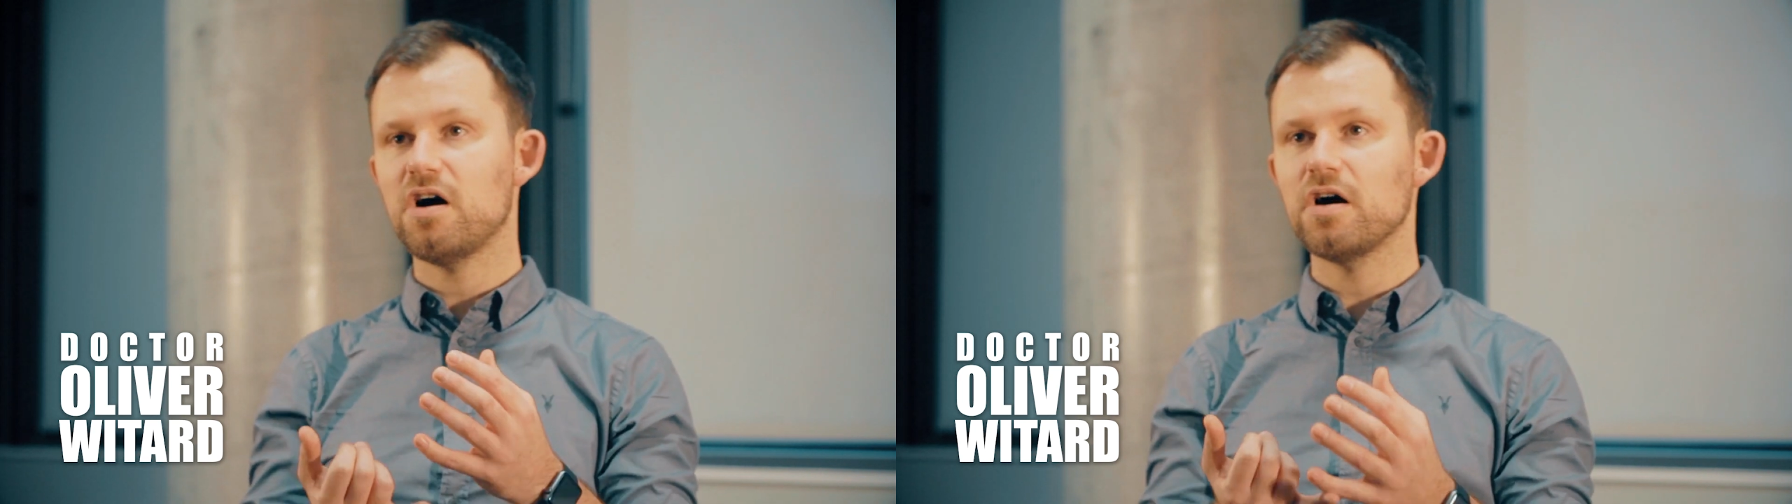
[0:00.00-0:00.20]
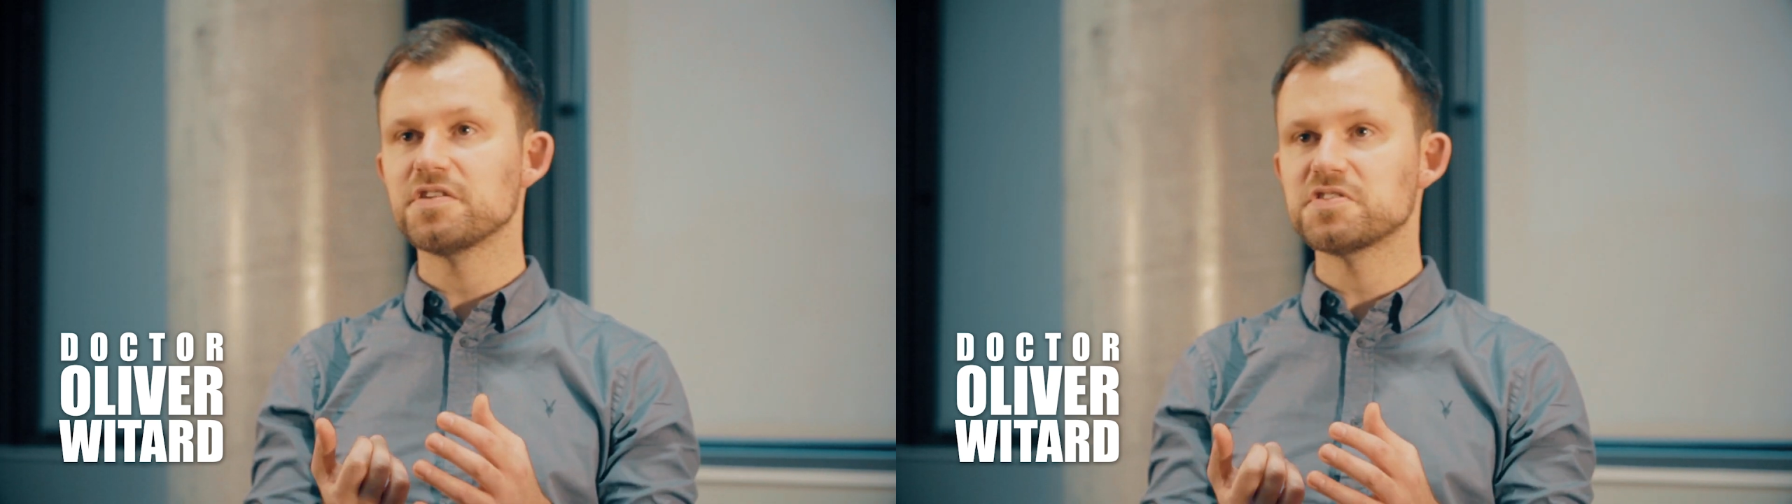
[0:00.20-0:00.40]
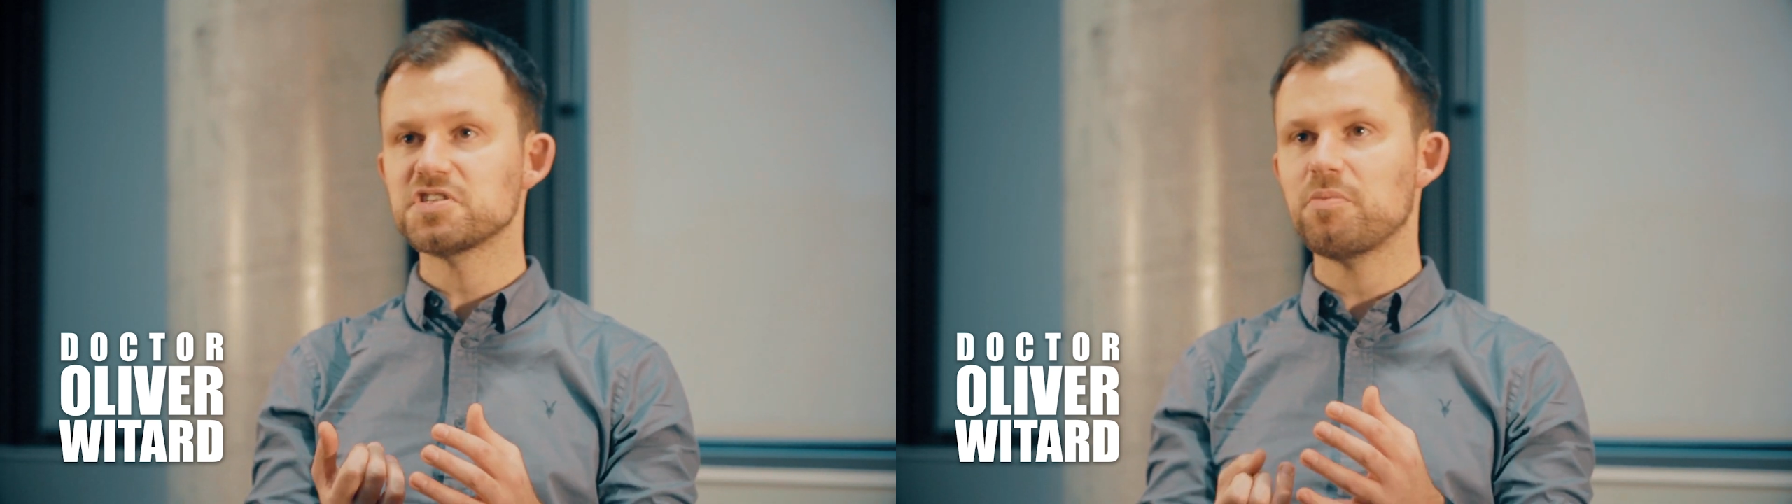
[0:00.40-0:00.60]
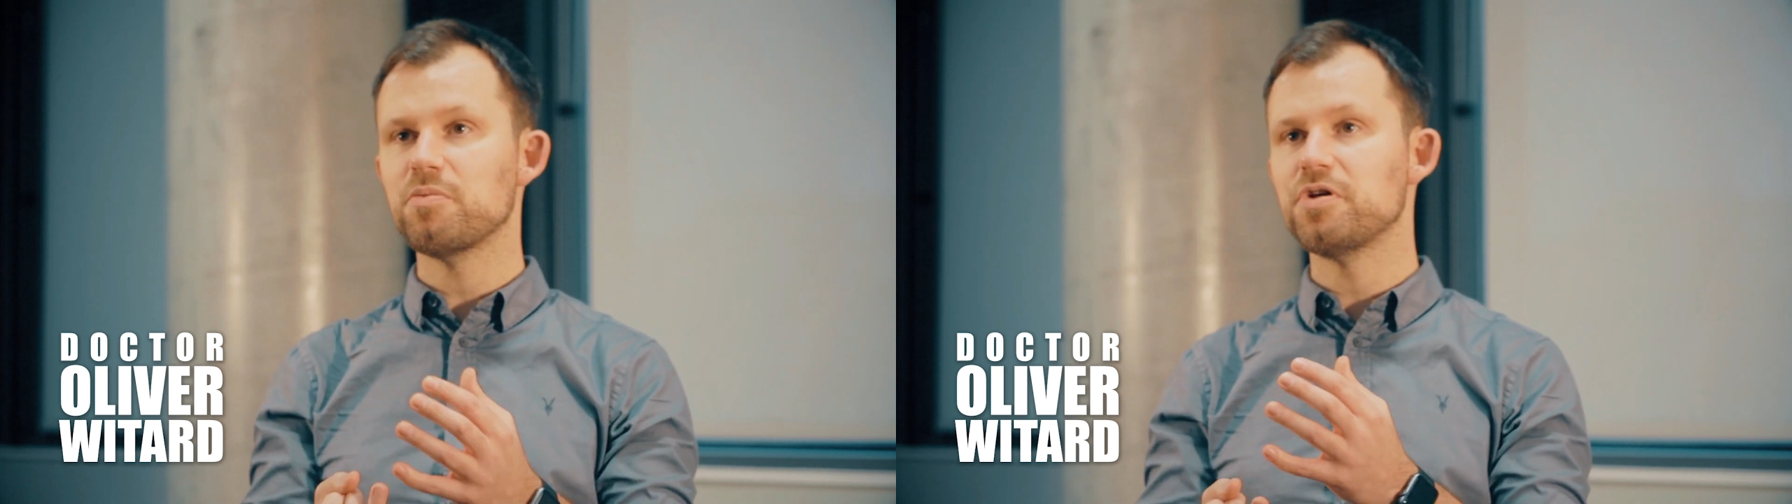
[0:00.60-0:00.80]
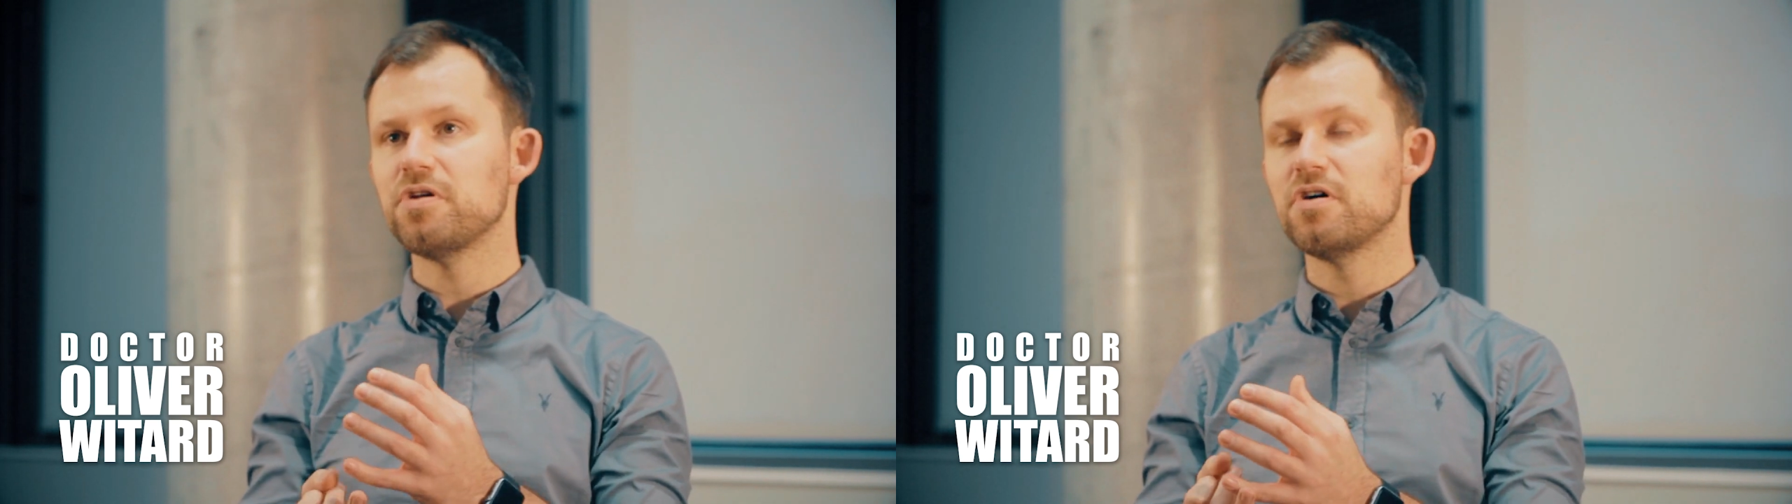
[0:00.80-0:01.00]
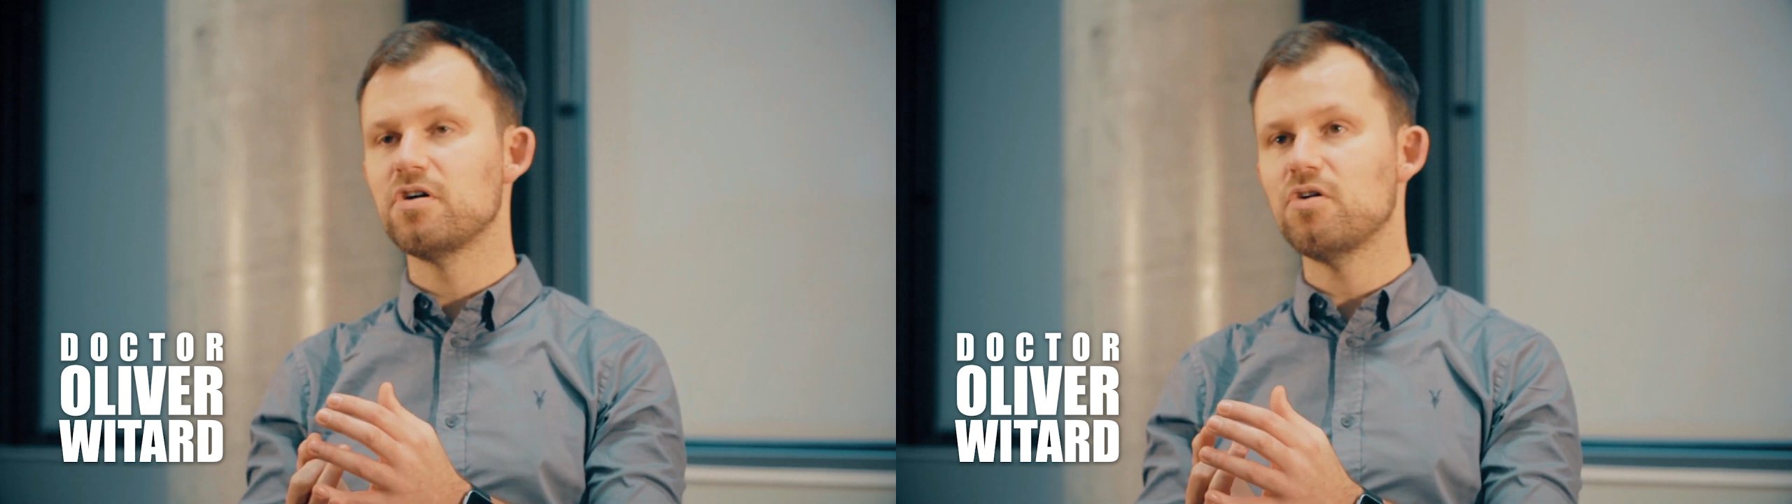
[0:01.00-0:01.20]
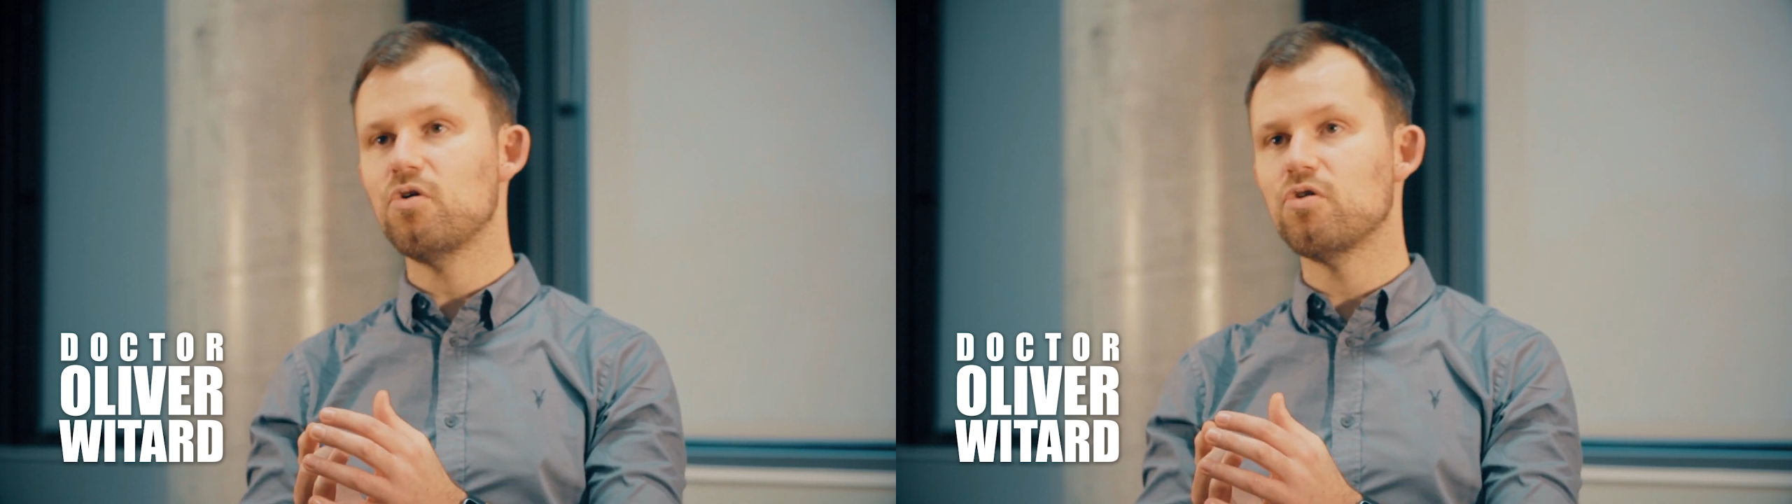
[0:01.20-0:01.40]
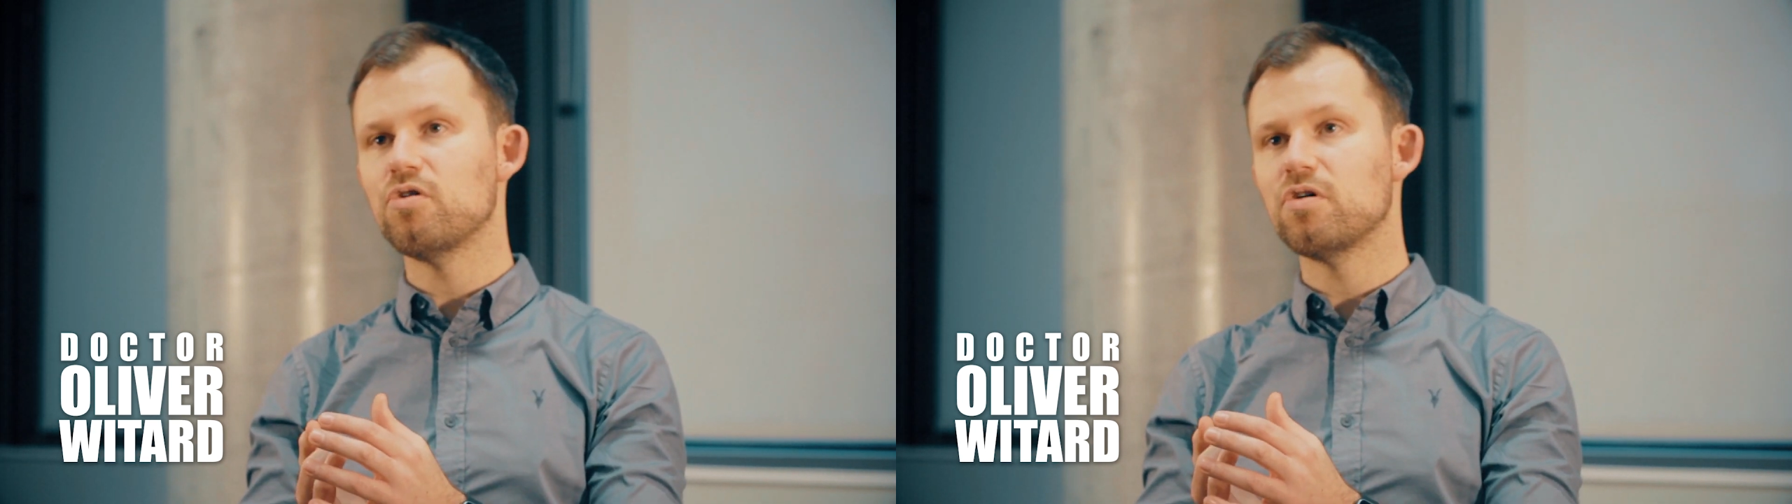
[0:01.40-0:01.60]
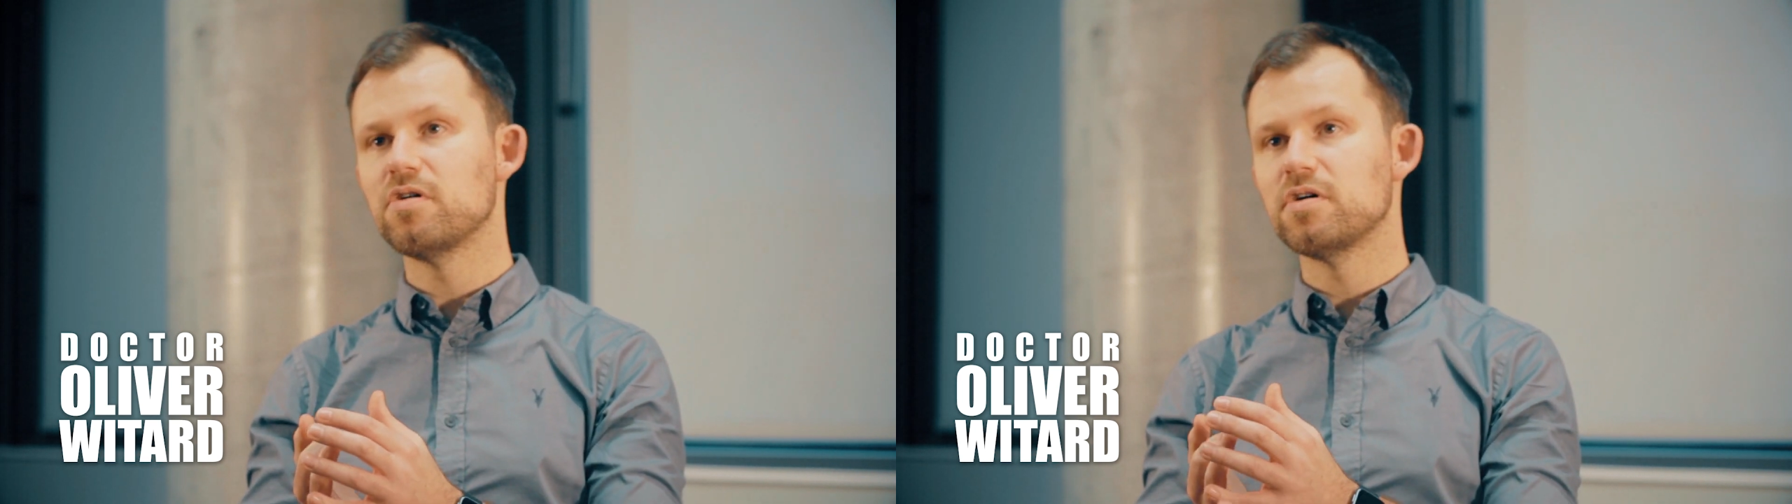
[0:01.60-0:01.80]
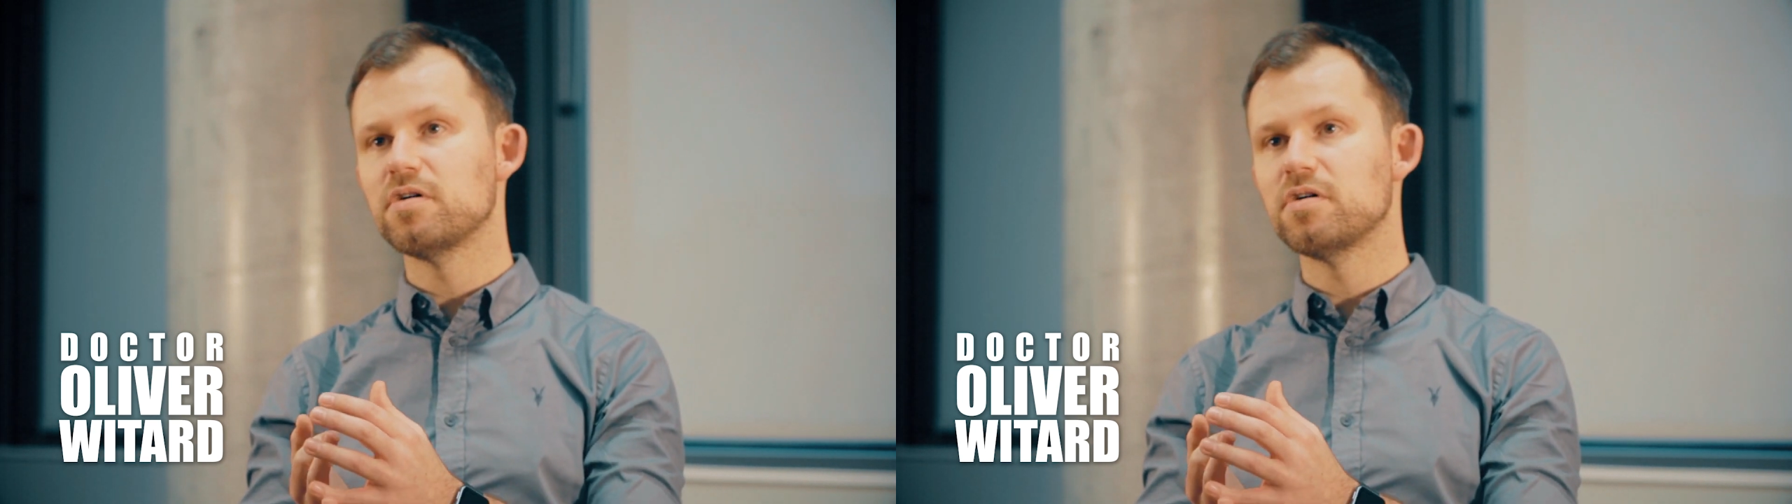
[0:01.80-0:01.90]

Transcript: either supplement or